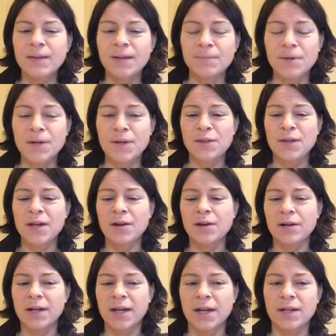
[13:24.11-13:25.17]
going to thank
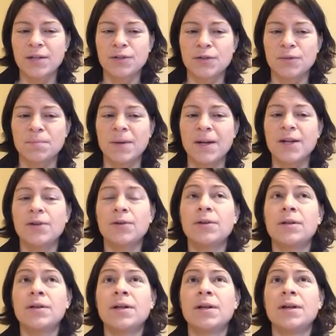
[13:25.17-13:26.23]
Archangel
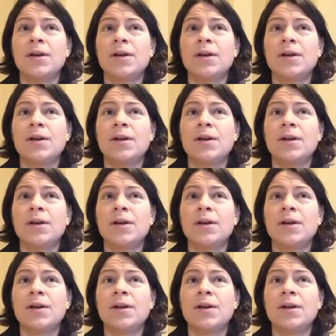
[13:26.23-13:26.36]
Michael